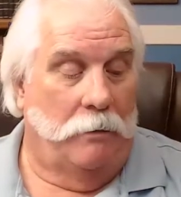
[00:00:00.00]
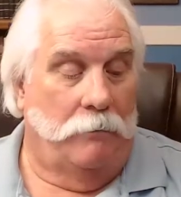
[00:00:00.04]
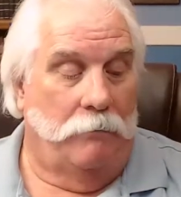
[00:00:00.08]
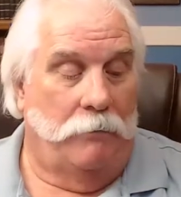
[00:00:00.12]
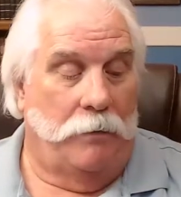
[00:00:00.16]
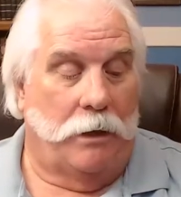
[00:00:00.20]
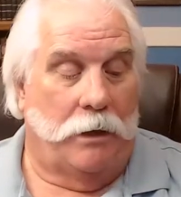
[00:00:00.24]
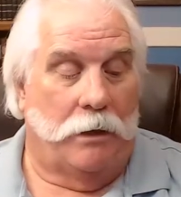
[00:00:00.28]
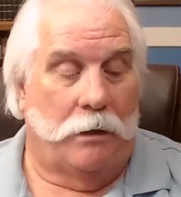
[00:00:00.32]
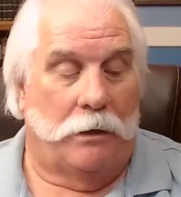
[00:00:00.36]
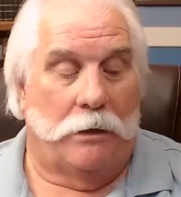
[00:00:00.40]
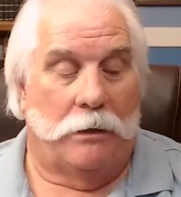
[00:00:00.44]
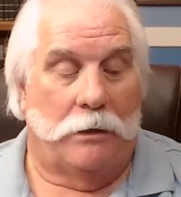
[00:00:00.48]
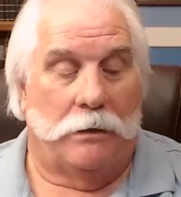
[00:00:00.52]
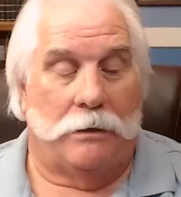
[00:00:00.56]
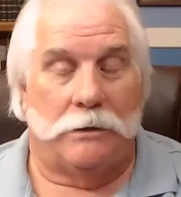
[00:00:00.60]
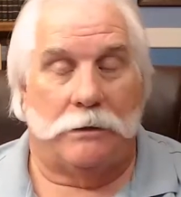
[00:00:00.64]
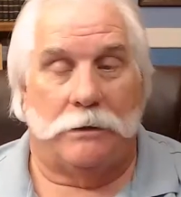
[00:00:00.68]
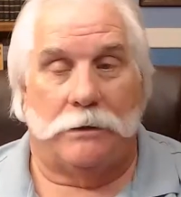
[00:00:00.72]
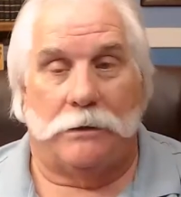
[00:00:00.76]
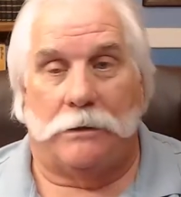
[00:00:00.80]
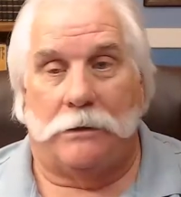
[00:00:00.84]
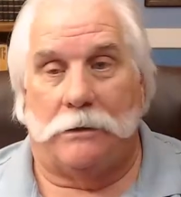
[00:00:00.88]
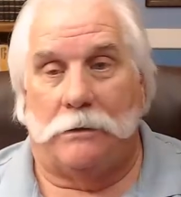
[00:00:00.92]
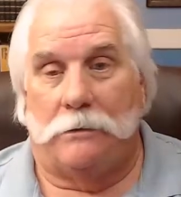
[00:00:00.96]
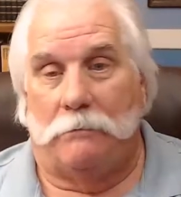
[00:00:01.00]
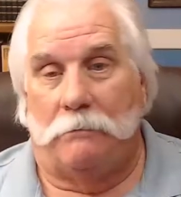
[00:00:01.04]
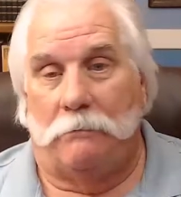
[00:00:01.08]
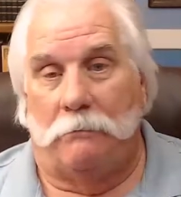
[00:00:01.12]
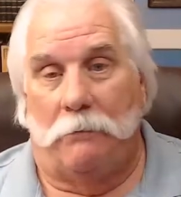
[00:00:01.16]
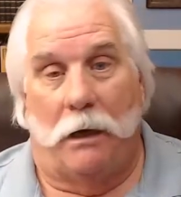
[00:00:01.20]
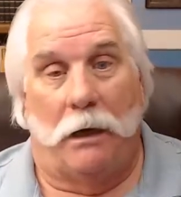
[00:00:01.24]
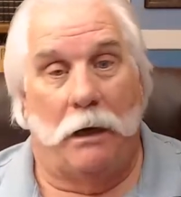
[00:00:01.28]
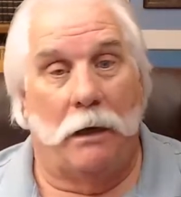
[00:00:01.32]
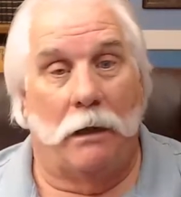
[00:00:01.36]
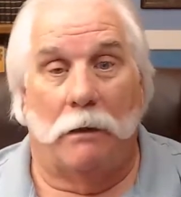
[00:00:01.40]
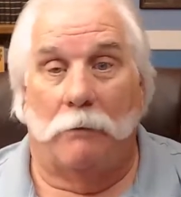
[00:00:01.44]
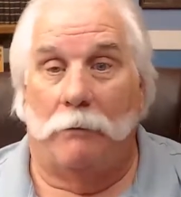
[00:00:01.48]
because
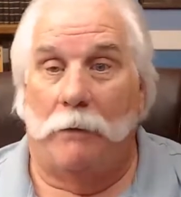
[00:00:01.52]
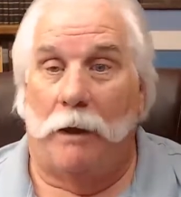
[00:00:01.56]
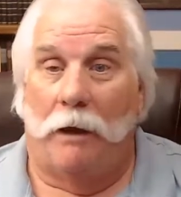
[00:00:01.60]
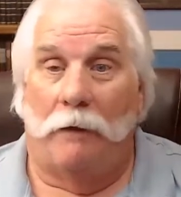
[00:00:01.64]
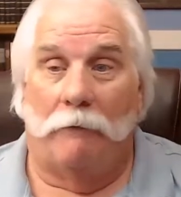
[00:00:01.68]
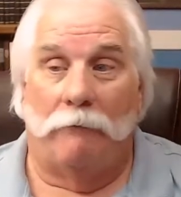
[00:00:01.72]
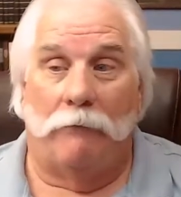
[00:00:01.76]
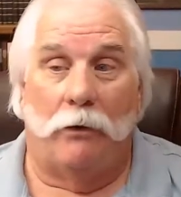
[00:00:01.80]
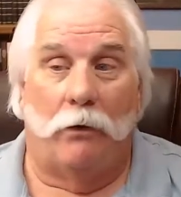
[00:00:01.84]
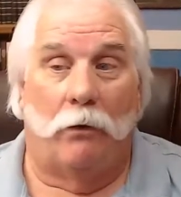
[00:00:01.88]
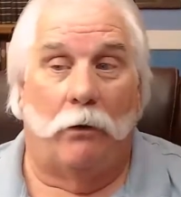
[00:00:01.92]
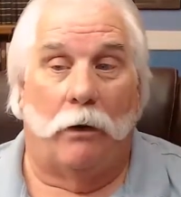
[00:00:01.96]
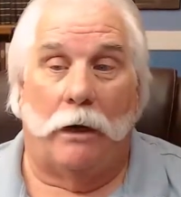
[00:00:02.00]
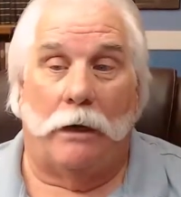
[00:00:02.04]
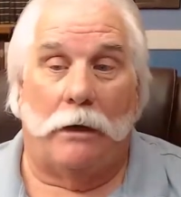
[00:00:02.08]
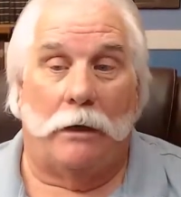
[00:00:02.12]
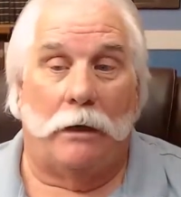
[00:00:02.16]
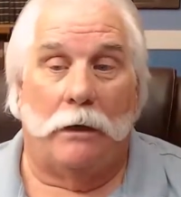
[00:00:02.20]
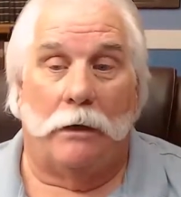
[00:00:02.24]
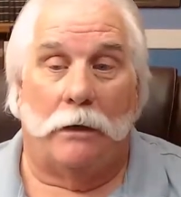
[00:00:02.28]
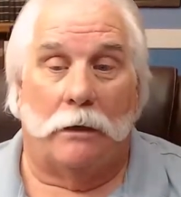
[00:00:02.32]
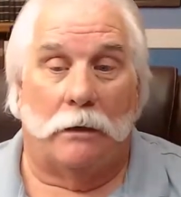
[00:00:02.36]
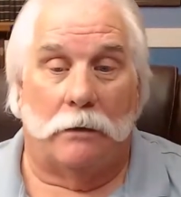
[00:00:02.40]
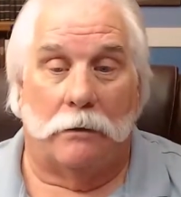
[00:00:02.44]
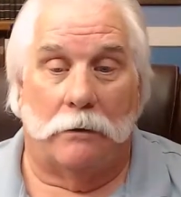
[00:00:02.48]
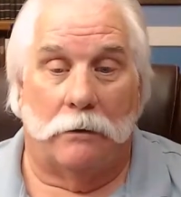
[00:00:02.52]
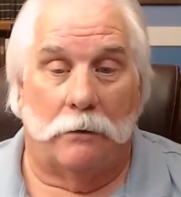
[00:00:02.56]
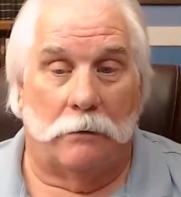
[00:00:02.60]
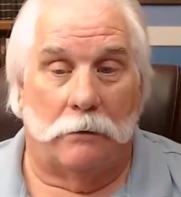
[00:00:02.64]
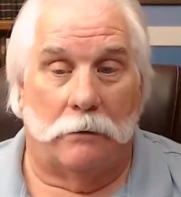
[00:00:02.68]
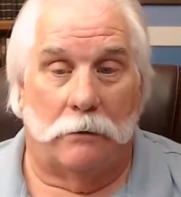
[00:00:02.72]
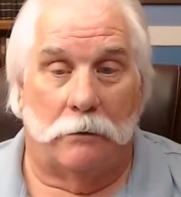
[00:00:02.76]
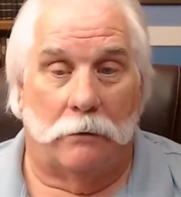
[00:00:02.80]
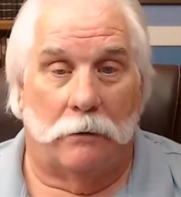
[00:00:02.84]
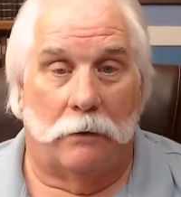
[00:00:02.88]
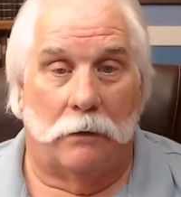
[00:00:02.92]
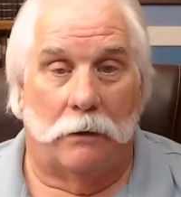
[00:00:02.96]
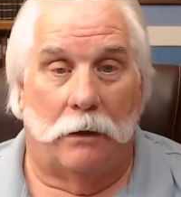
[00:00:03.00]
many of them have no idea
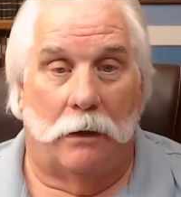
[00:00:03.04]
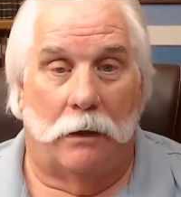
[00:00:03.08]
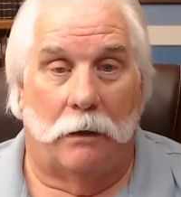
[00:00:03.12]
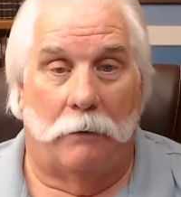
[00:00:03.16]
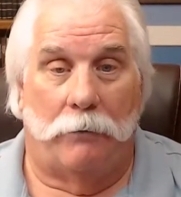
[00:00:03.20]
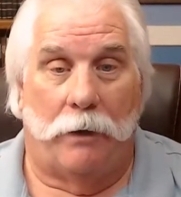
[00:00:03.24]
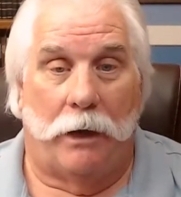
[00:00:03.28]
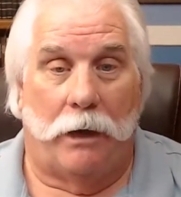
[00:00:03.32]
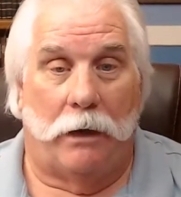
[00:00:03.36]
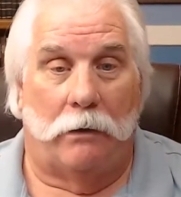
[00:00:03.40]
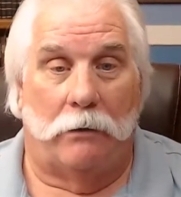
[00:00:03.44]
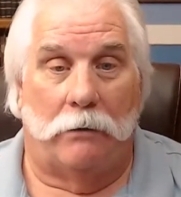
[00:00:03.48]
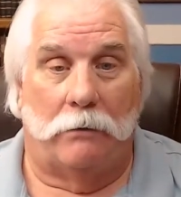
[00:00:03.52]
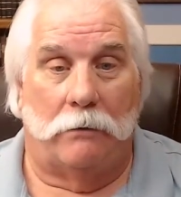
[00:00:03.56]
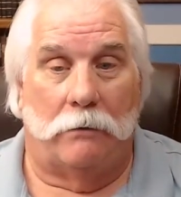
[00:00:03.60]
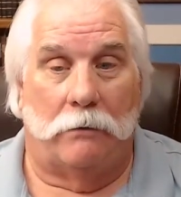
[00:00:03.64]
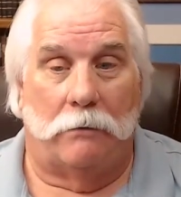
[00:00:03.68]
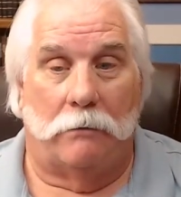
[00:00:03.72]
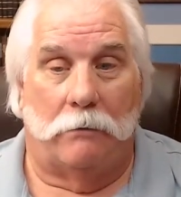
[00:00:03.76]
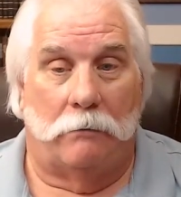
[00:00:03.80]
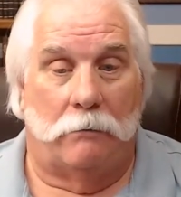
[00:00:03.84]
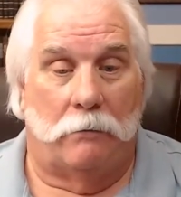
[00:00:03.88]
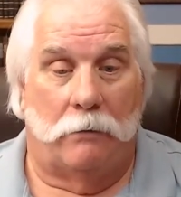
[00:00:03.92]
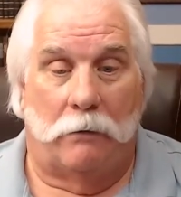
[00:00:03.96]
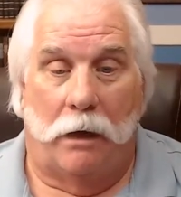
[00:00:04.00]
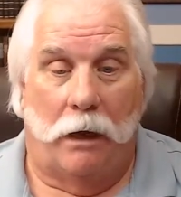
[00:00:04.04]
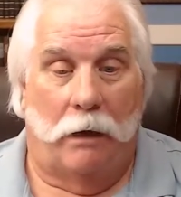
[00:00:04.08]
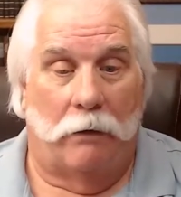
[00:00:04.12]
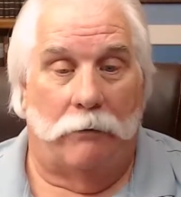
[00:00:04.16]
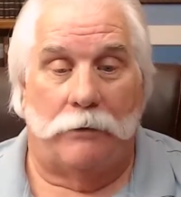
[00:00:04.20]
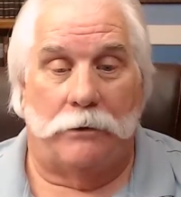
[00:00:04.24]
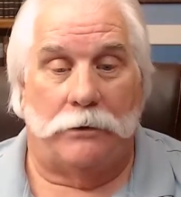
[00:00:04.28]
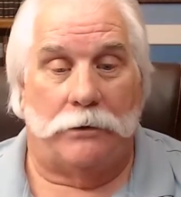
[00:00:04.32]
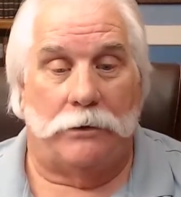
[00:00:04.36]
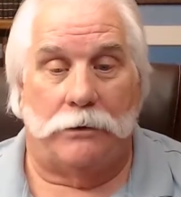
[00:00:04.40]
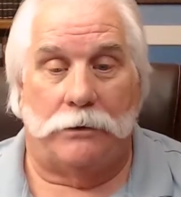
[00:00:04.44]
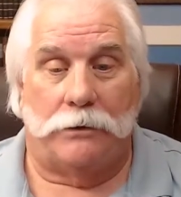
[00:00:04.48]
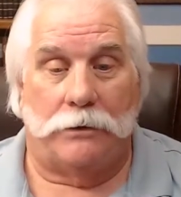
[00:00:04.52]
about how
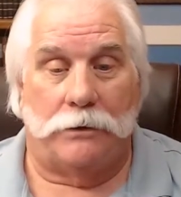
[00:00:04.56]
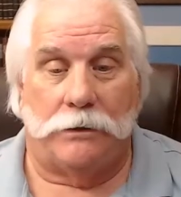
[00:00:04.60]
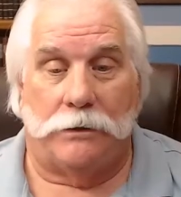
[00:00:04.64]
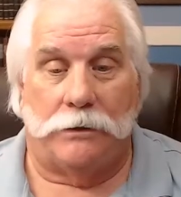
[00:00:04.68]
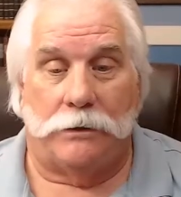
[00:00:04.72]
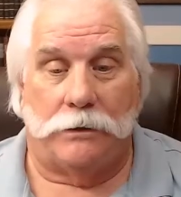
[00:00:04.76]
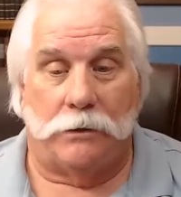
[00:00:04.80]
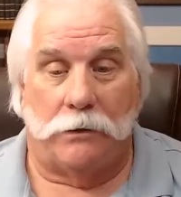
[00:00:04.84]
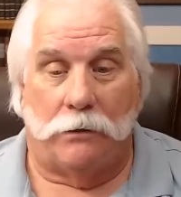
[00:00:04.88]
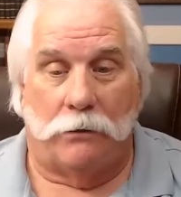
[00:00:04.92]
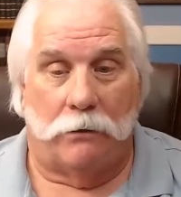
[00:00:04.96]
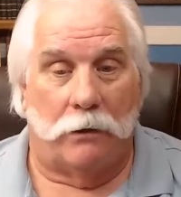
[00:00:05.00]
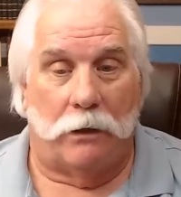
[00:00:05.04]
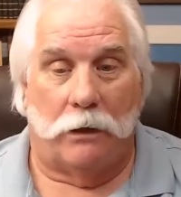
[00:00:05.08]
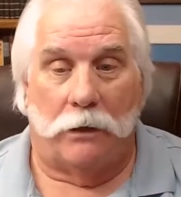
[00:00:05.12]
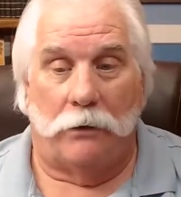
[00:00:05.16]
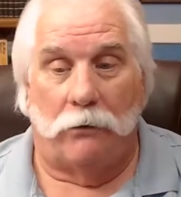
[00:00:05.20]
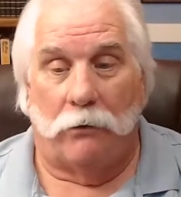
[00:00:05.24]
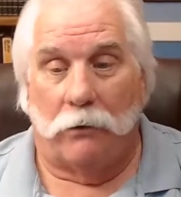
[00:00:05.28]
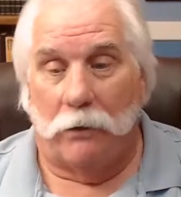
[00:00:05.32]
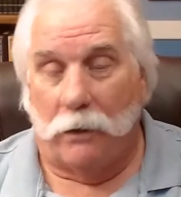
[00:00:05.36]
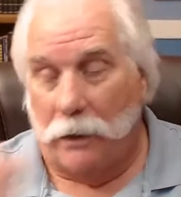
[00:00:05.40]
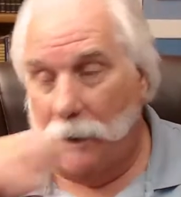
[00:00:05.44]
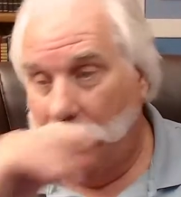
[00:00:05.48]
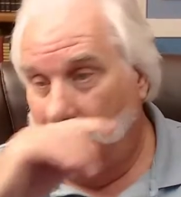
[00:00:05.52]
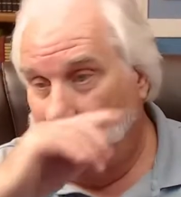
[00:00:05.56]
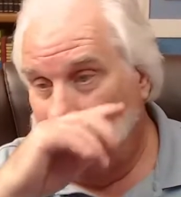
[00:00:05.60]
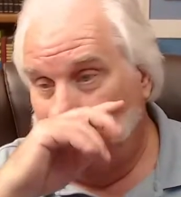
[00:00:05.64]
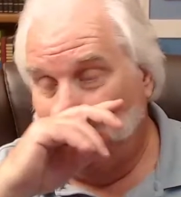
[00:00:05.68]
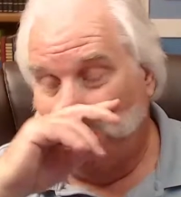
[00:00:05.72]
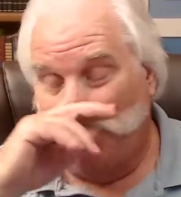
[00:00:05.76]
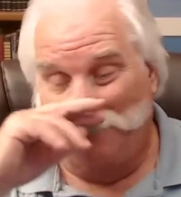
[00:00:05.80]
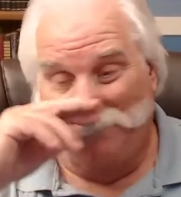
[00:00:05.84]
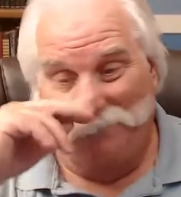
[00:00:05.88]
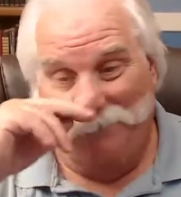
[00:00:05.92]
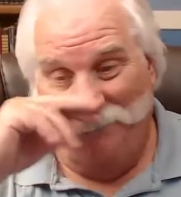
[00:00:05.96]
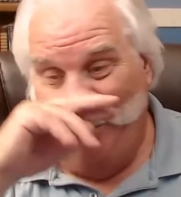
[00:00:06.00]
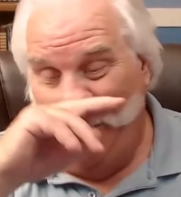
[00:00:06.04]
the church is currently
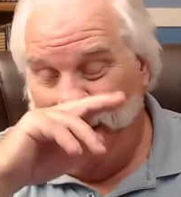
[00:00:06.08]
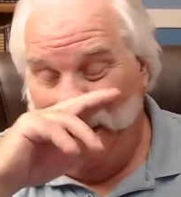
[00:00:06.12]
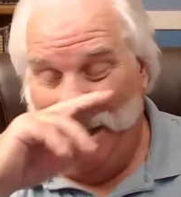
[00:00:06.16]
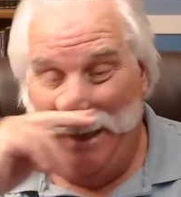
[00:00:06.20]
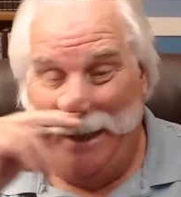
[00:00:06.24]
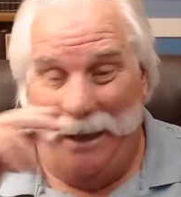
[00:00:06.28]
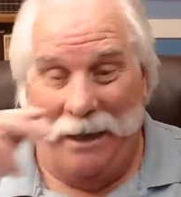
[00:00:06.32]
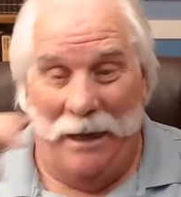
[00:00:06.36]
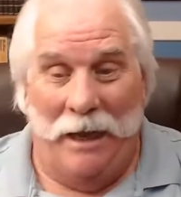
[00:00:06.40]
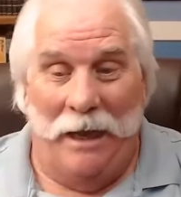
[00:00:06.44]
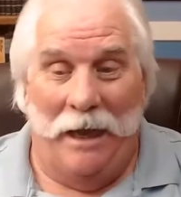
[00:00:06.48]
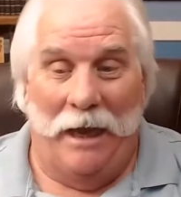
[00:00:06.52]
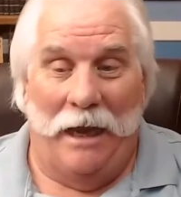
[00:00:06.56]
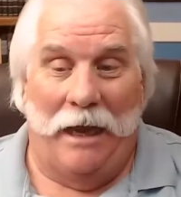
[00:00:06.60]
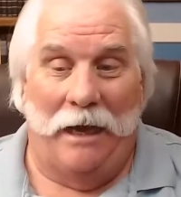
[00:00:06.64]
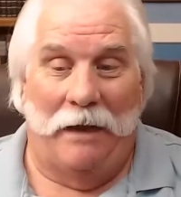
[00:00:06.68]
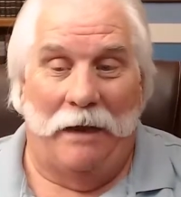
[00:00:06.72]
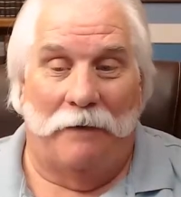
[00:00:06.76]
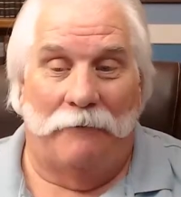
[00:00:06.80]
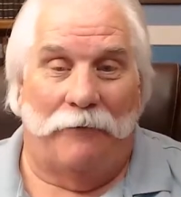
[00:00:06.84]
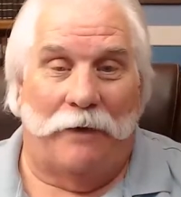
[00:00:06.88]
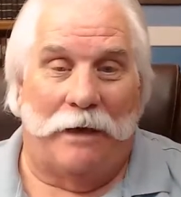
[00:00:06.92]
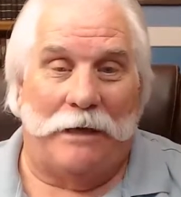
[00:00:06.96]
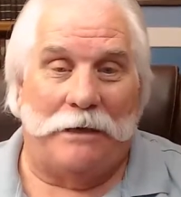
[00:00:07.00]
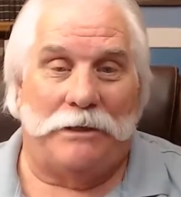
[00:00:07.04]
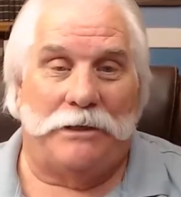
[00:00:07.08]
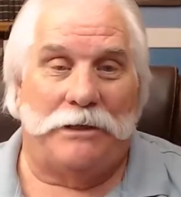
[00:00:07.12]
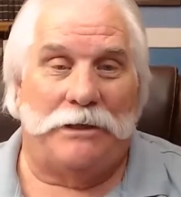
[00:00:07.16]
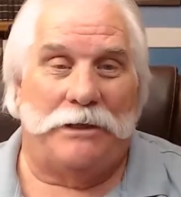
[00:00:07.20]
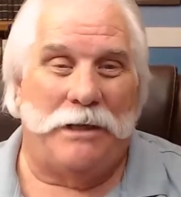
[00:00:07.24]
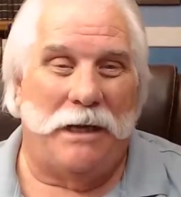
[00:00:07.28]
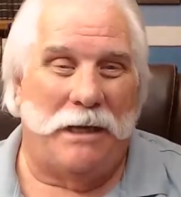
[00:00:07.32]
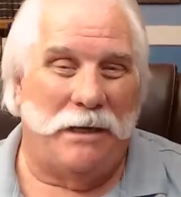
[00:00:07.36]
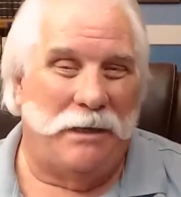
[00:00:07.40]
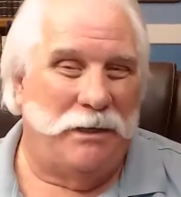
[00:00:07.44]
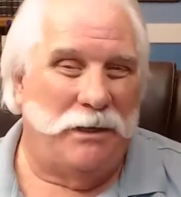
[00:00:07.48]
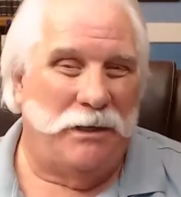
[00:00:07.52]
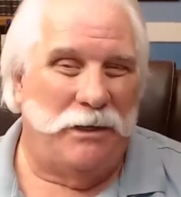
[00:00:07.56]
organized. And if I
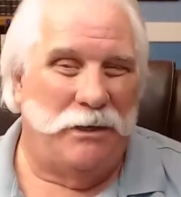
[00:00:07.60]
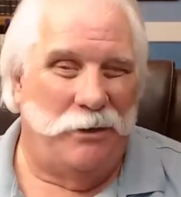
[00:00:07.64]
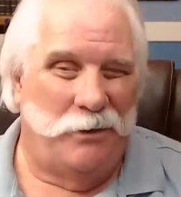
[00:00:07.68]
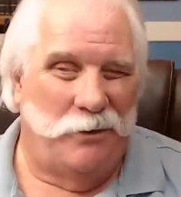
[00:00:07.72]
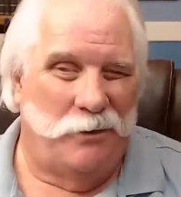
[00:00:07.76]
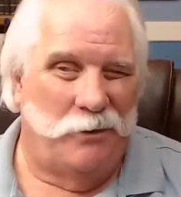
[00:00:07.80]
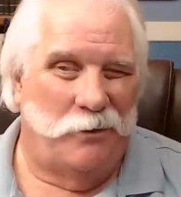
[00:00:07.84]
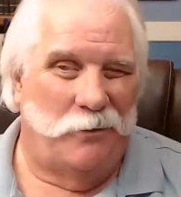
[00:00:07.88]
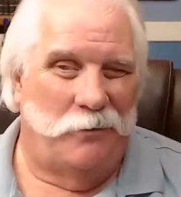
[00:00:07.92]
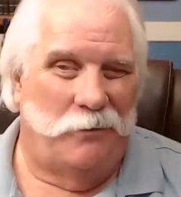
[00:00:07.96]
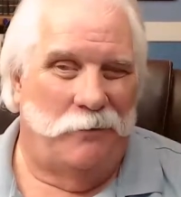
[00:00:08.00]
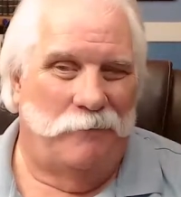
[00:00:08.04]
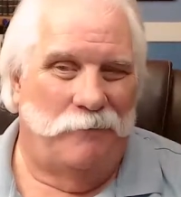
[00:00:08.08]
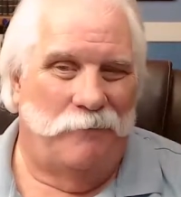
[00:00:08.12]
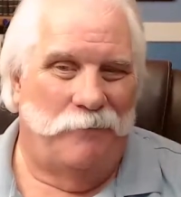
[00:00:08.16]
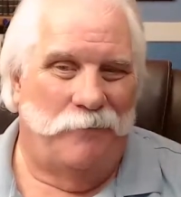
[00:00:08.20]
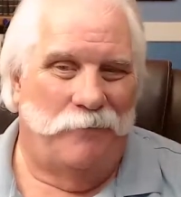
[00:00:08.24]
said to you,